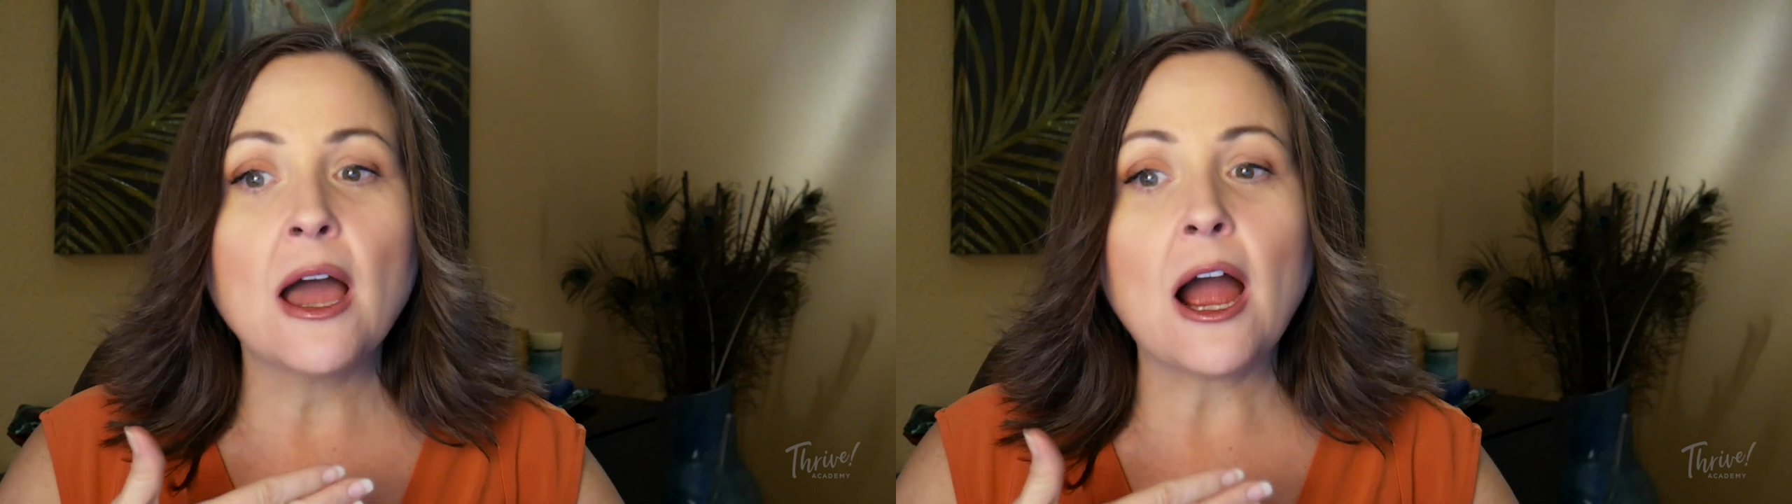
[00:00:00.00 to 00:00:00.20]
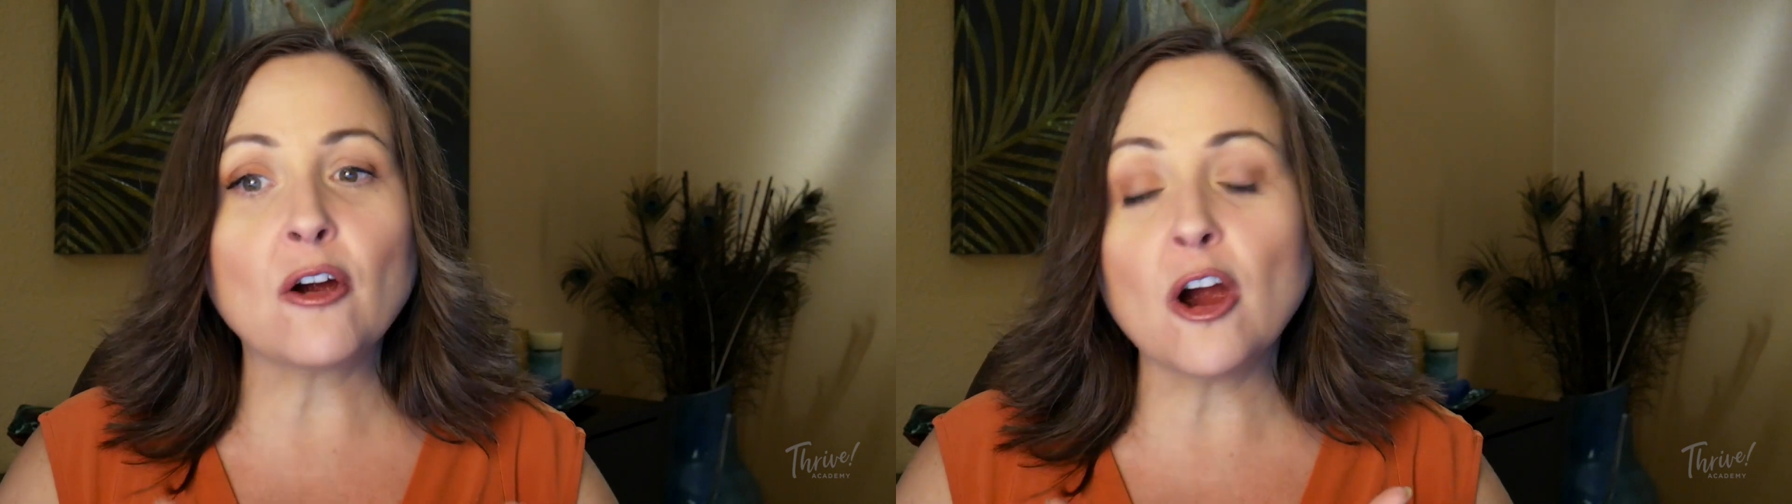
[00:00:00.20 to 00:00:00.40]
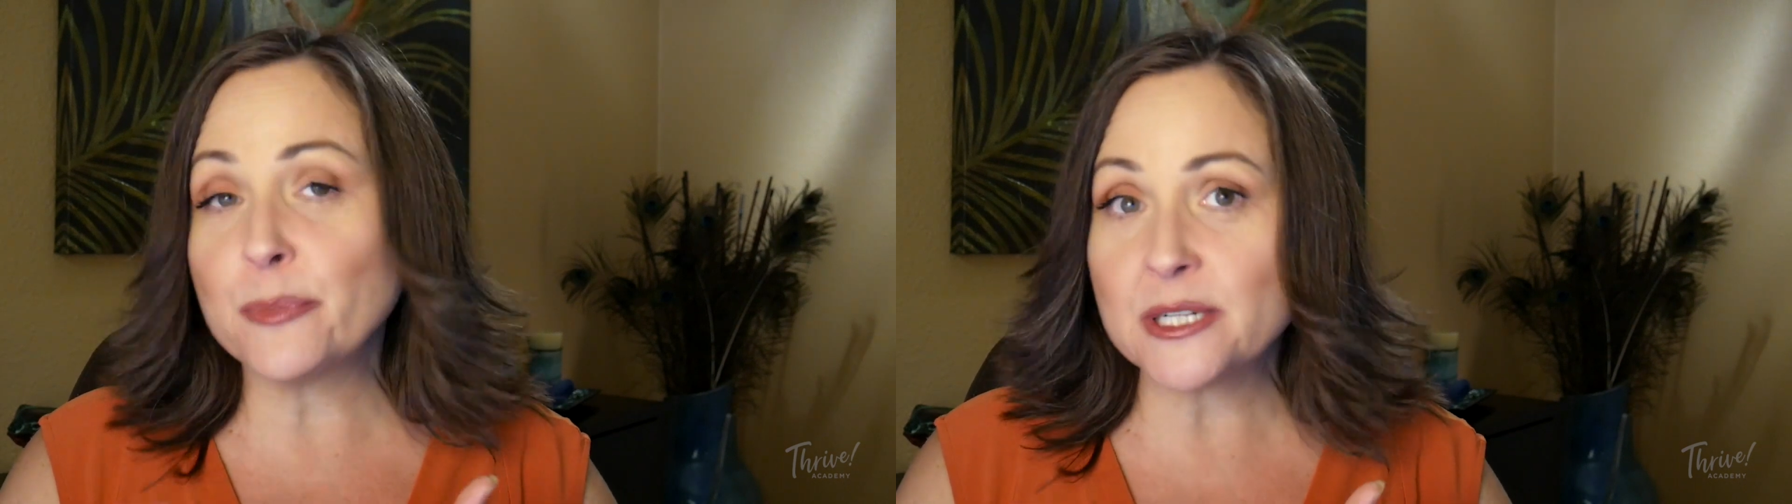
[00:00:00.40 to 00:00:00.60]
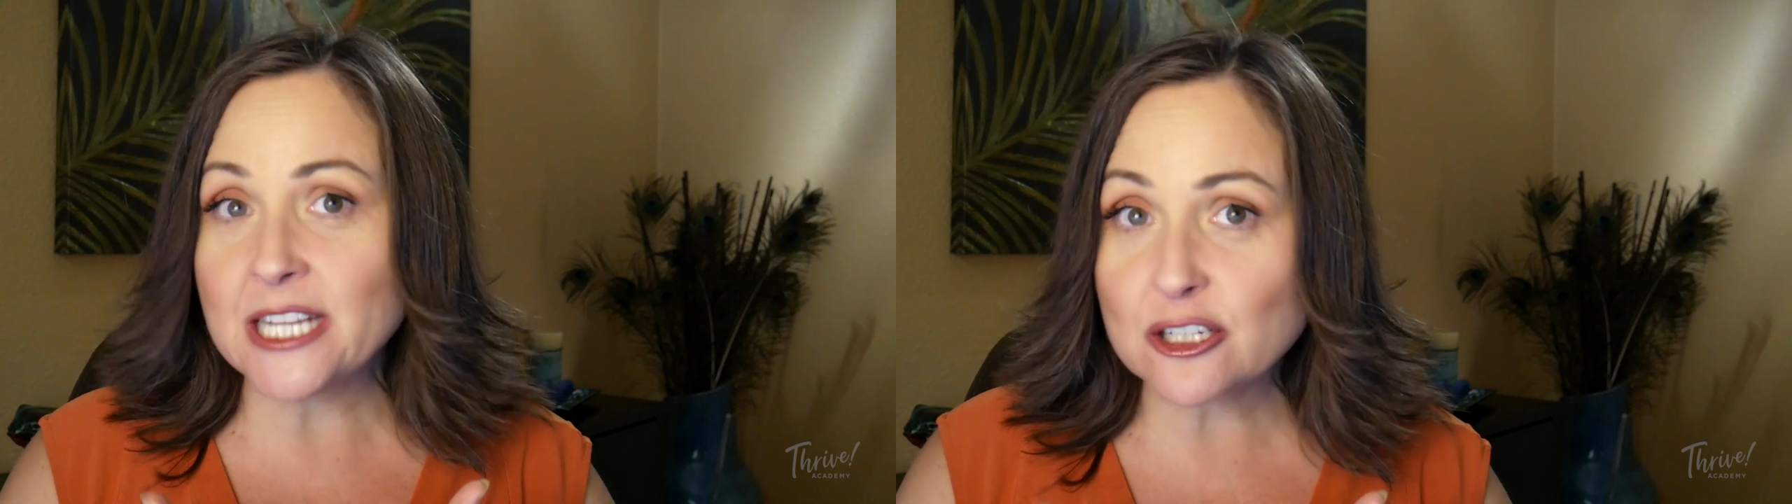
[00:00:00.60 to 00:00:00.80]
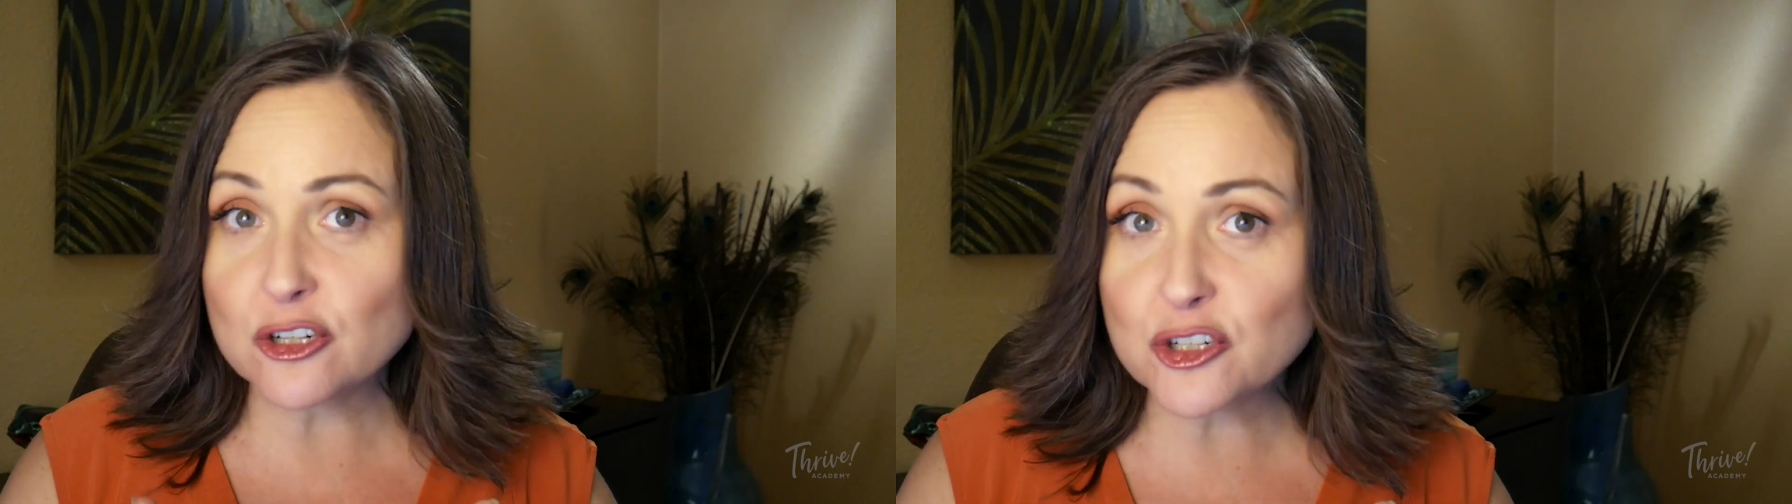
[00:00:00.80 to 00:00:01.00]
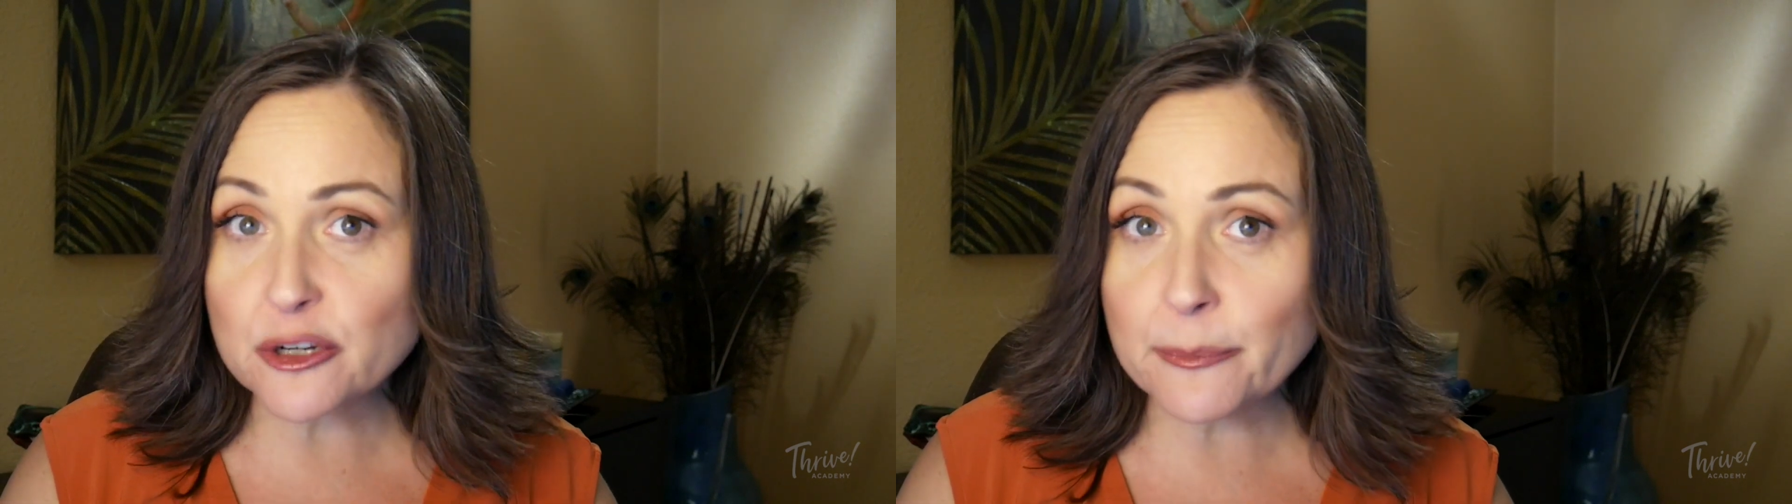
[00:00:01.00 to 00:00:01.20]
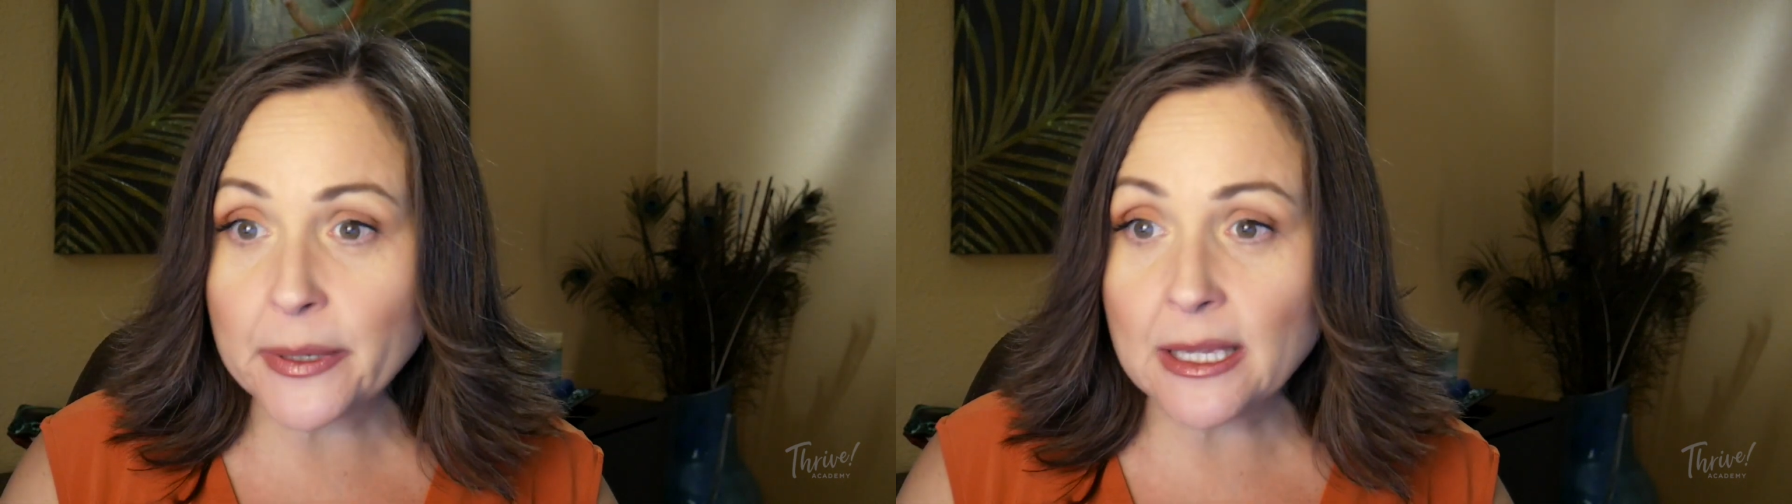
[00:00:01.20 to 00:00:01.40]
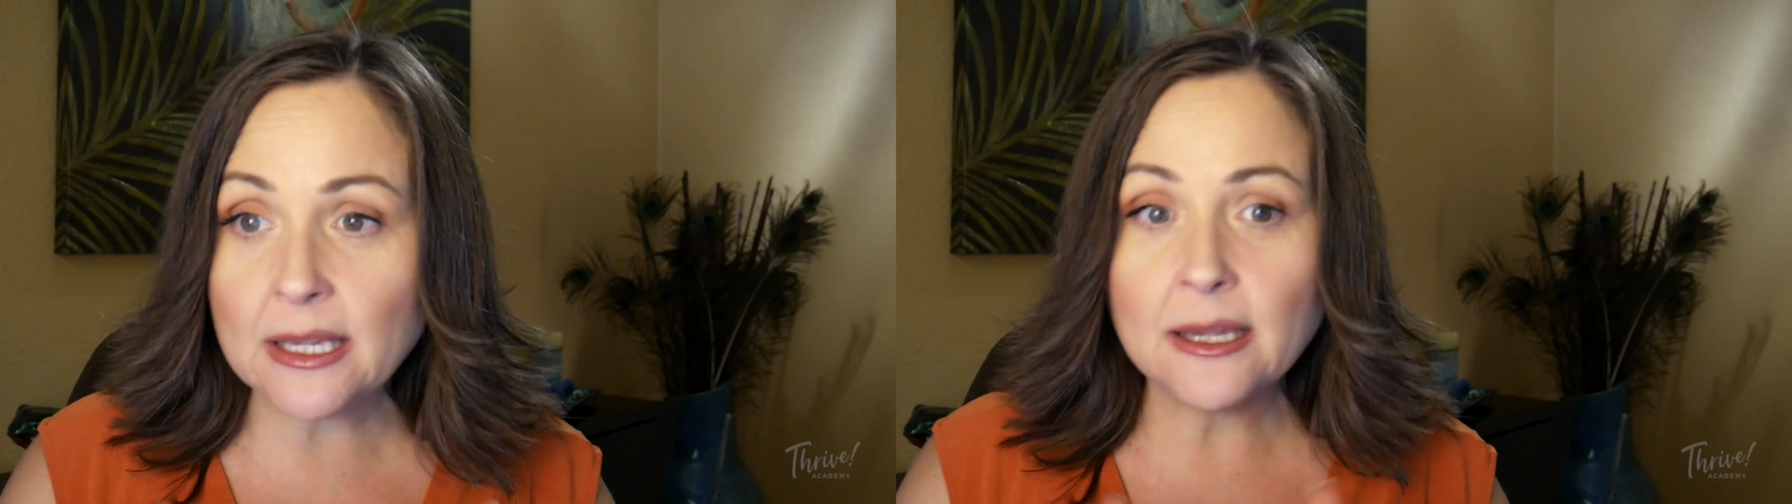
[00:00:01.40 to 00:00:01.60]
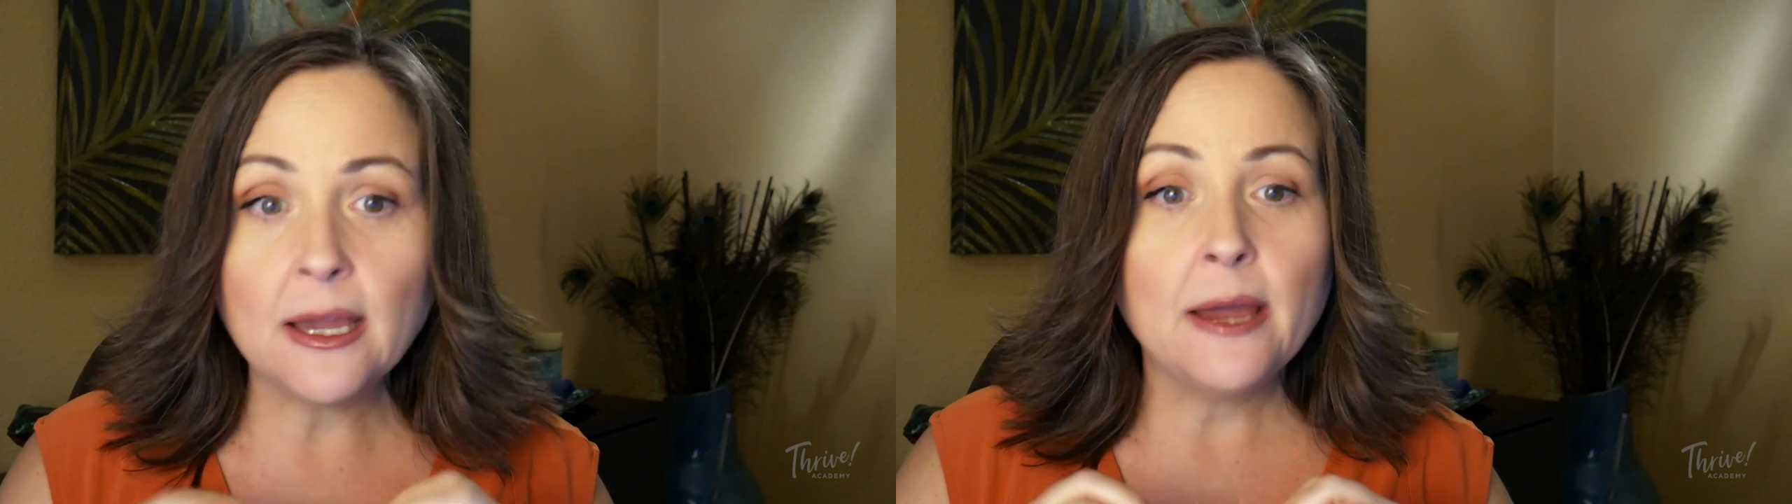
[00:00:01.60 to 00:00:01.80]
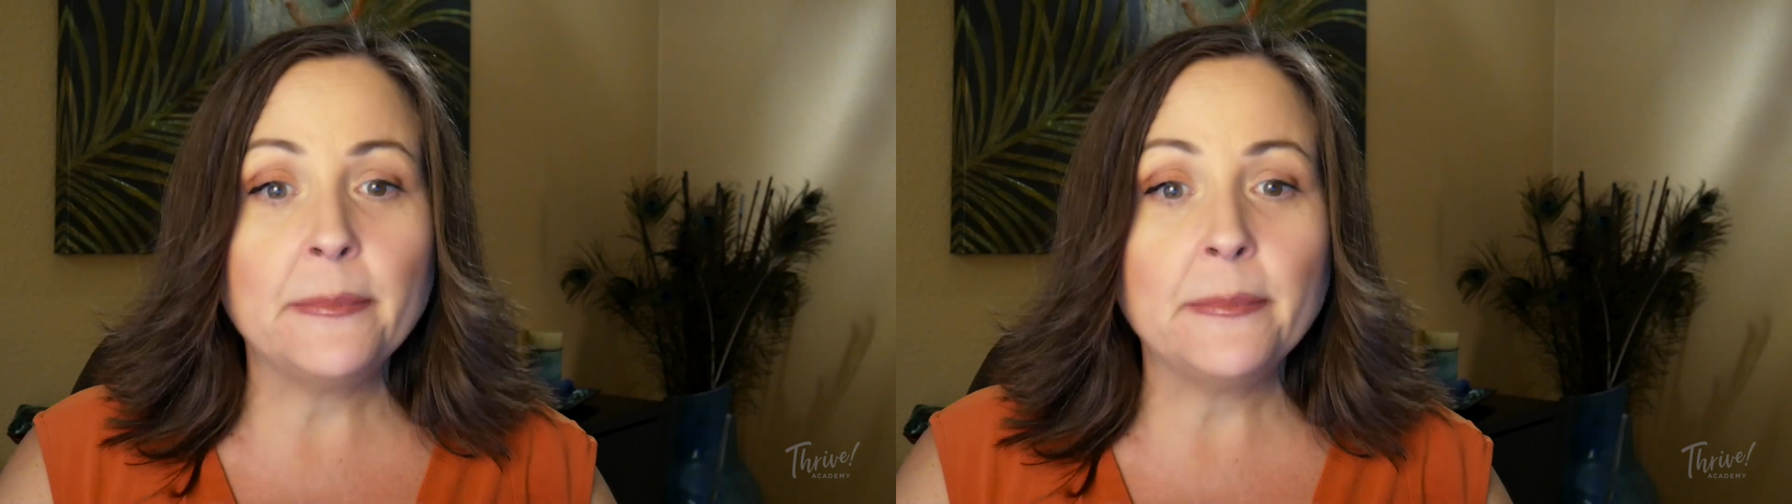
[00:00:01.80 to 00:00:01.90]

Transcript: our heart protector should be